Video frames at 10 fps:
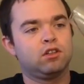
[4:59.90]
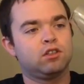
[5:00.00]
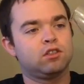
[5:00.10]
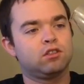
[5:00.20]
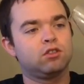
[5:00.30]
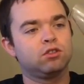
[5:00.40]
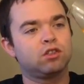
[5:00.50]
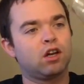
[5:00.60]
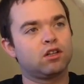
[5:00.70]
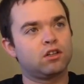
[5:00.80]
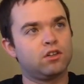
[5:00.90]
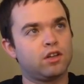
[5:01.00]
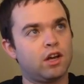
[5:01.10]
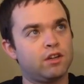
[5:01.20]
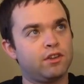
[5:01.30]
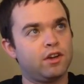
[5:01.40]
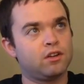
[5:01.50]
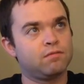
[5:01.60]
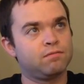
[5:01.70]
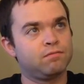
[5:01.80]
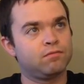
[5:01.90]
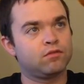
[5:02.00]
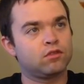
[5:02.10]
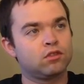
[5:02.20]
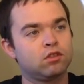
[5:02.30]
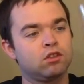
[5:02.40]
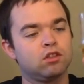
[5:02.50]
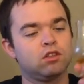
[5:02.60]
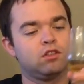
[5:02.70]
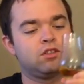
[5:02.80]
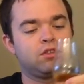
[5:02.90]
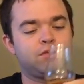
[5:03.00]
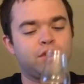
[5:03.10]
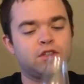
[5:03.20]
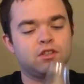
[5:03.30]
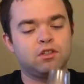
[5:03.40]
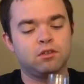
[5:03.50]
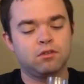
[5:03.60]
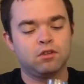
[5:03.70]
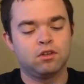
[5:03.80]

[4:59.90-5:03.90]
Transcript: This little gold color going on in there. Nothing too fancy.